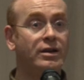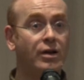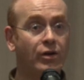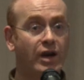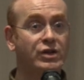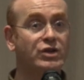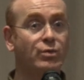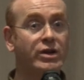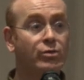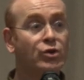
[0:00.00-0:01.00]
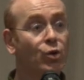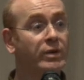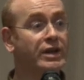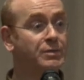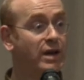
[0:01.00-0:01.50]
in locations where you would
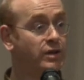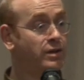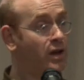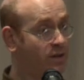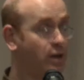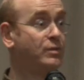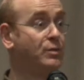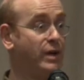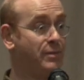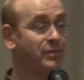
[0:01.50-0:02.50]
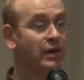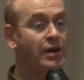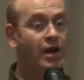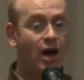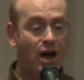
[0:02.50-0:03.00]
normally expect a, a type to be.
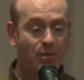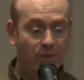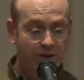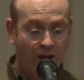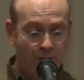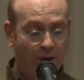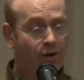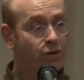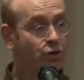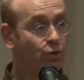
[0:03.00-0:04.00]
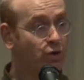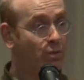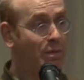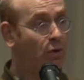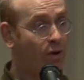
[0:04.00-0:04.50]
Um, but type macros can also
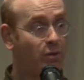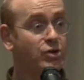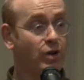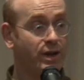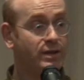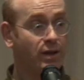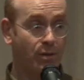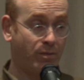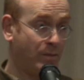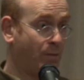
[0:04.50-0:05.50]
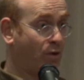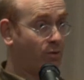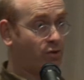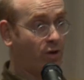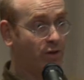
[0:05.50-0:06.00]
be parameterized. They can be
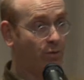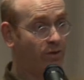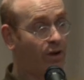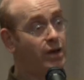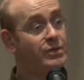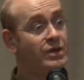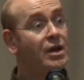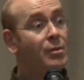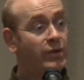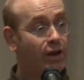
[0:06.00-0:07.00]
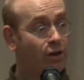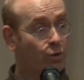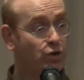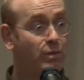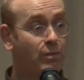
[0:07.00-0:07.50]
parameterized with types, but they can
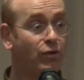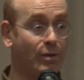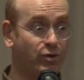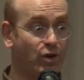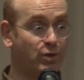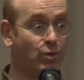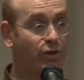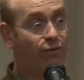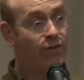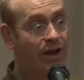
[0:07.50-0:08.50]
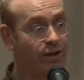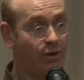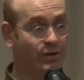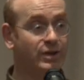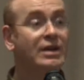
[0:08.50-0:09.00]
also be parameterized with
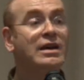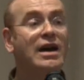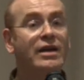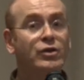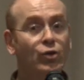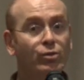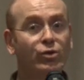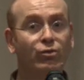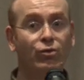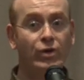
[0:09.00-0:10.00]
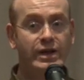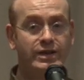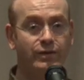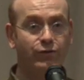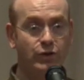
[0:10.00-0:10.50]
values. And the normal
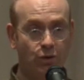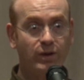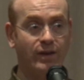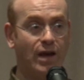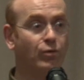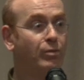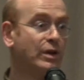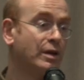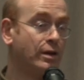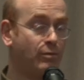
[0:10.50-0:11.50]
reason for doing that would be,